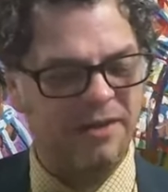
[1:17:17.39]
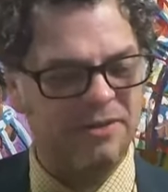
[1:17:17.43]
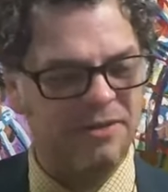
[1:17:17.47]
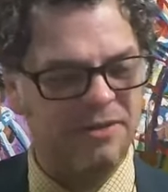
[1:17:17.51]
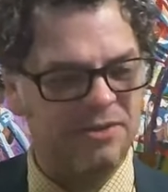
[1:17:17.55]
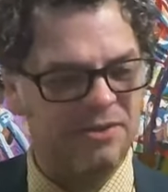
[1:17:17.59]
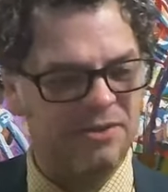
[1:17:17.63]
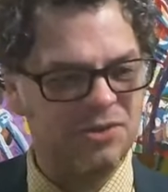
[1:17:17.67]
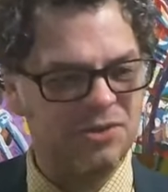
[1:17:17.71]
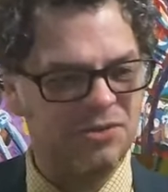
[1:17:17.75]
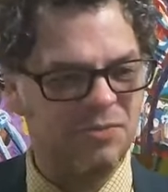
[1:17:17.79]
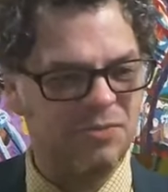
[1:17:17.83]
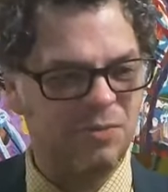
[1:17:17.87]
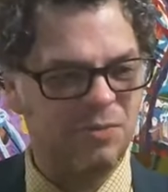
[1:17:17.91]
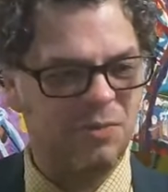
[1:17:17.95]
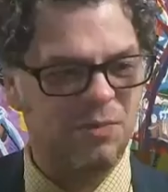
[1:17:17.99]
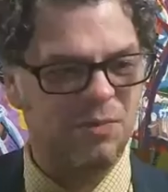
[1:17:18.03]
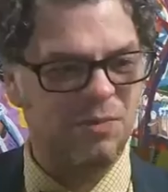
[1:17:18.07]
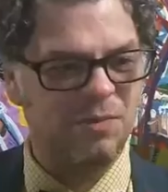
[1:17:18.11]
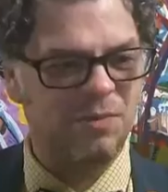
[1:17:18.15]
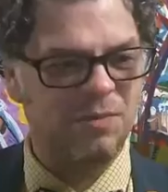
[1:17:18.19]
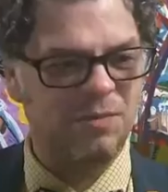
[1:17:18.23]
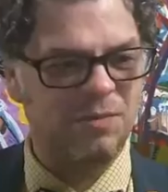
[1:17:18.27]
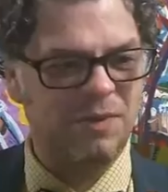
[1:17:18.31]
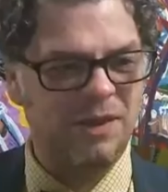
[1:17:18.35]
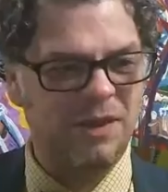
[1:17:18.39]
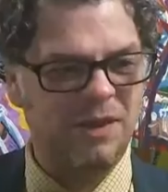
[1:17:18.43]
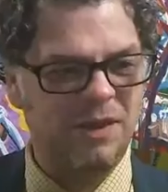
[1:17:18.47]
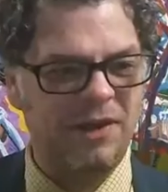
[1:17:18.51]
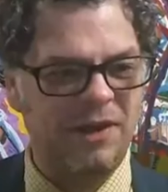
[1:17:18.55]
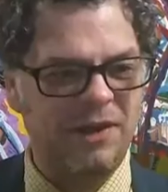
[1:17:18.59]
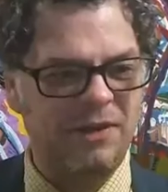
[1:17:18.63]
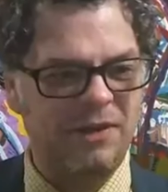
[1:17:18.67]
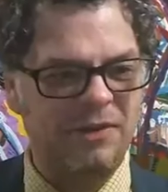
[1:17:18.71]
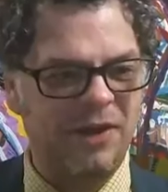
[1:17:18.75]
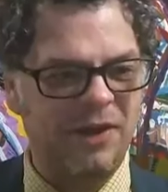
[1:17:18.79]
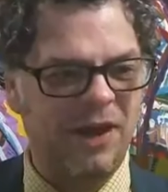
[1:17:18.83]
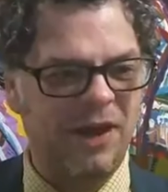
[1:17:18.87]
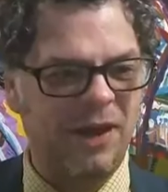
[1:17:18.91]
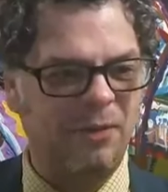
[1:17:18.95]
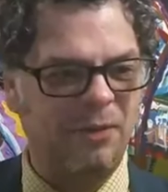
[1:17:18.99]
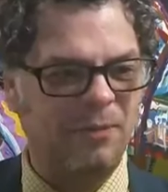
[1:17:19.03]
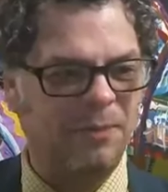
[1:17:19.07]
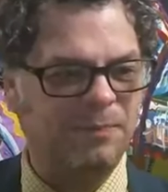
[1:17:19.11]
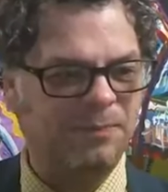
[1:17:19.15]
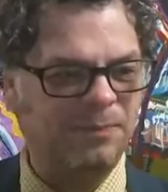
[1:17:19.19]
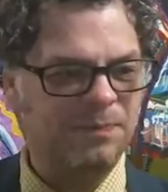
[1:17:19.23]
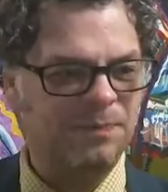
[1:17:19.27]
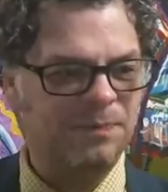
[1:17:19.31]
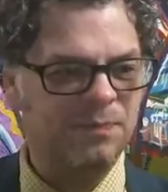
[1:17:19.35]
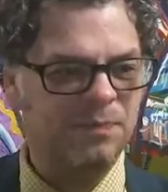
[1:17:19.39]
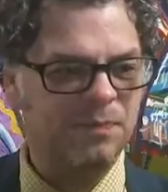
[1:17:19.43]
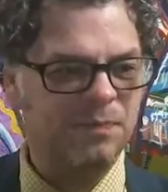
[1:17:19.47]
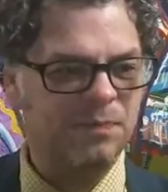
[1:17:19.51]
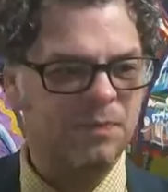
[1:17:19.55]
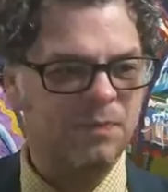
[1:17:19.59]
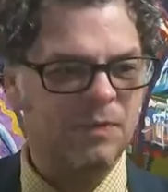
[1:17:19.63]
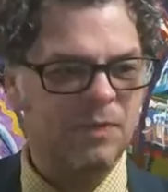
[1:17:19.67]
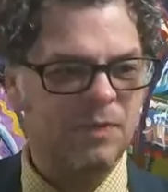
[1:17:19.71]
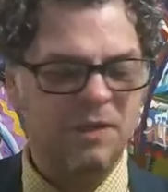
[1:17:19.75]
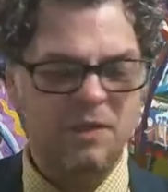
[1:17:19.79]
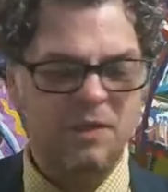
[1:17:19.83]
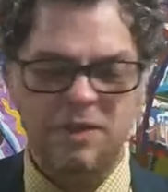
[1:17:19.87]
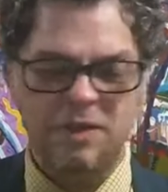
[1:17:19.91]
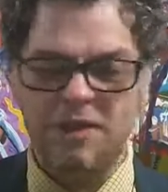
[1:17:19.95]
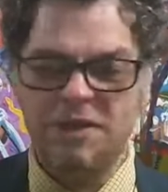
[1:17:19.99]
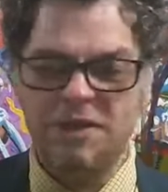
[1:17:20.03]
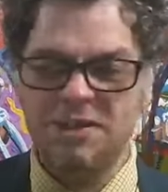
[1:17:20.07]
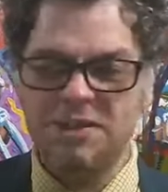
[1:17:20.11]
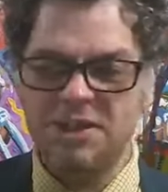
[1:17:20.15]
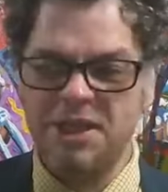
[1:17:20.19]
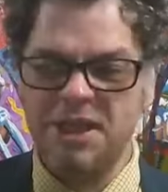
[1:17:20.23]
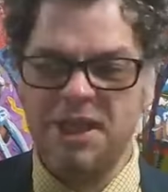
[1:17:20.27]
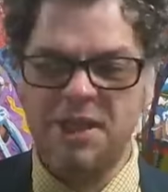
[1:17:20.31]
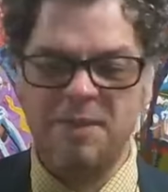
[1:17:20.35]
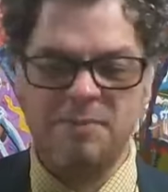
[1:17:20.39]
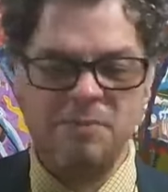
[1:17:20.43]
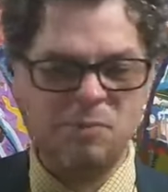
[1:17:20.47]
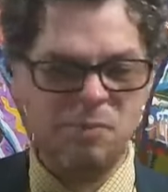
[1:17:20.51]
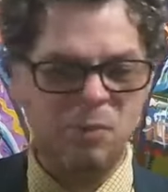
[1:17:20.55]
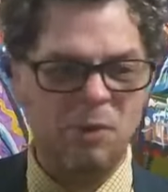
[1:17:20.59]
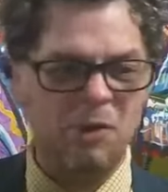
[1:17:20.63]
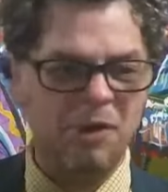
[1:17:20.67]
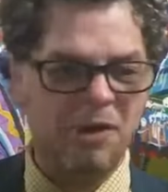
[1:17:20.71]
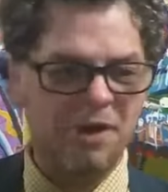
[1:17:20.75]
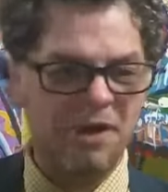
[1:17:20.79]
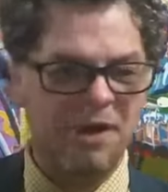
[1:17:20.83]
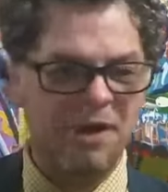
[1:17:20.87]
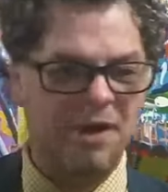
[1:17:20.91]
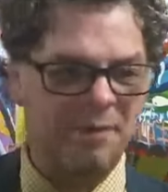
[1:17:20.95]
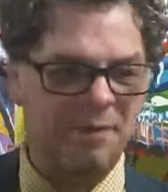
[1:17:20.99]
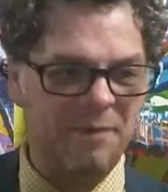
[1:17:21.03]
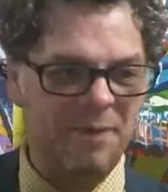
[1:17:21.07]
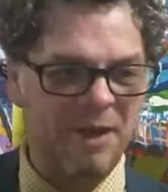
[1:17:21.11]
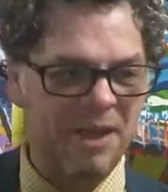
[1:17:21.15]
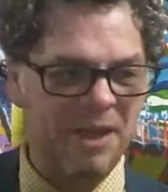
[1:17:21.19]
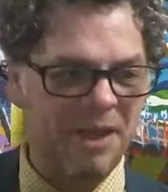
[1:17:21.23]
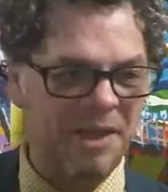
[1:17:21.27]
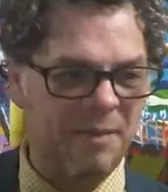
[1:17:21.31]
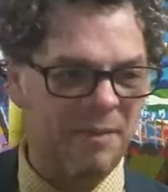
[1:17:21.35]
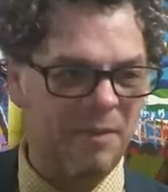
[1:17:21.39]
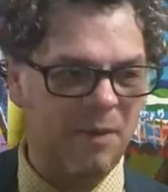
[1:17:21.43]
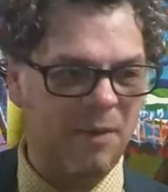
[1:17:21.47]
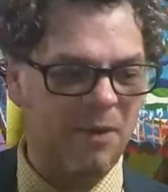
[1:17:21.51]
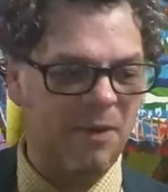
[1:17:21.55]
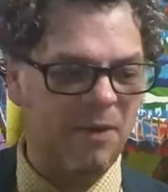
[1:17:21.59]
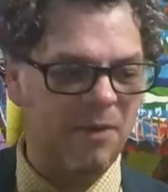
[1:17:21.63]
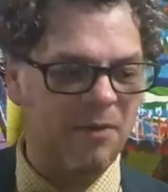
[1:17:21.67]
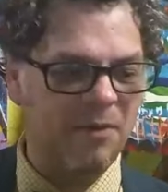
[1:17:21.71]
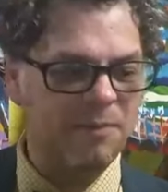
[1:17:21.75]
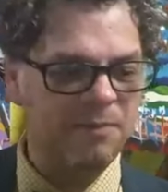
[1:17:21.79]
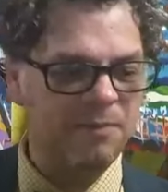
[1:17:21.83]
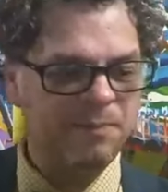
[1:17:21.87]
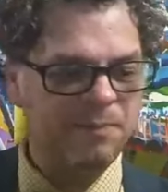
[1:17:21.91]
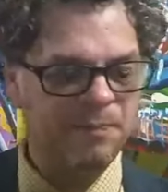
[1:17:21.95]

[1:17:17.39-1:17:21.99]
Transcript: And just now I know how. As long as it keeps working, I'm going to keep it going.